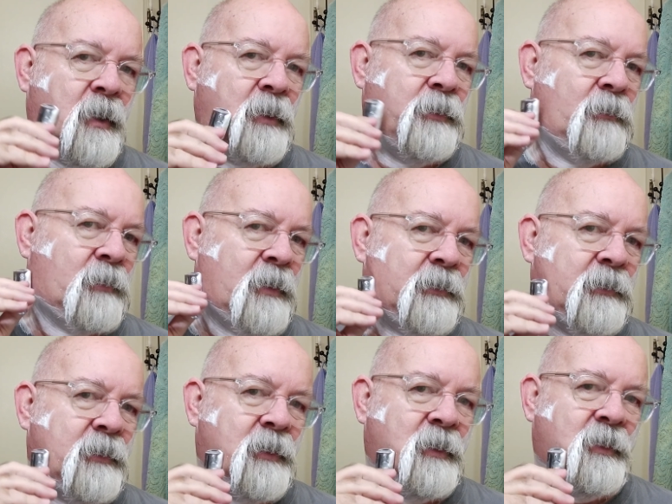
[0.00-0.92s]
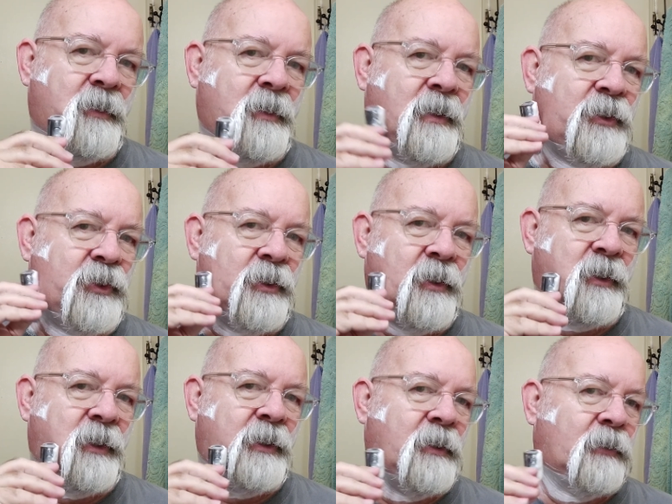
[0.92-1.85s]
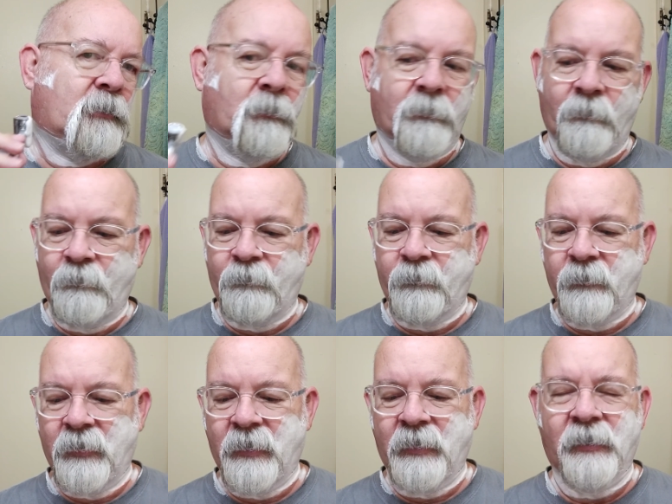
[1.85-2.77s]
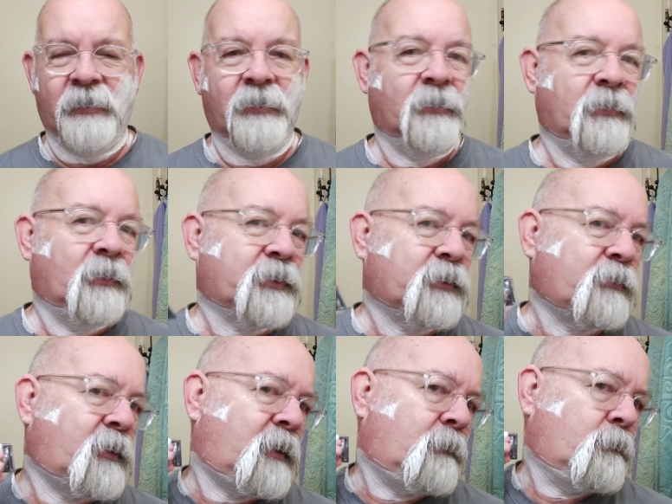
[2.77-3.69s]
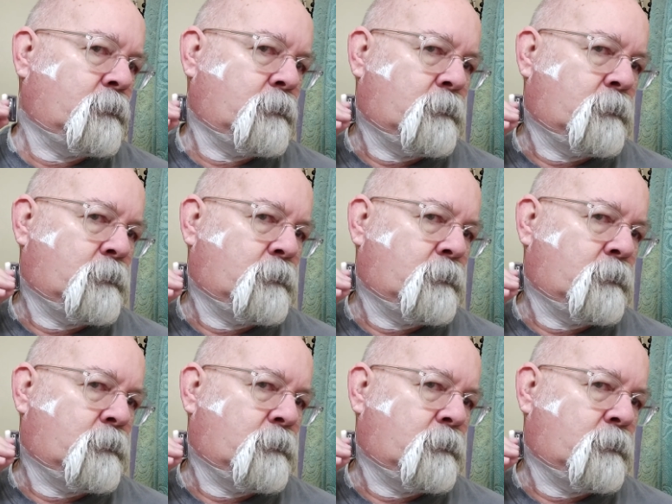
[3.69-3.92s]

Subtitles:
I do like the nice shiny nickel. Looks great.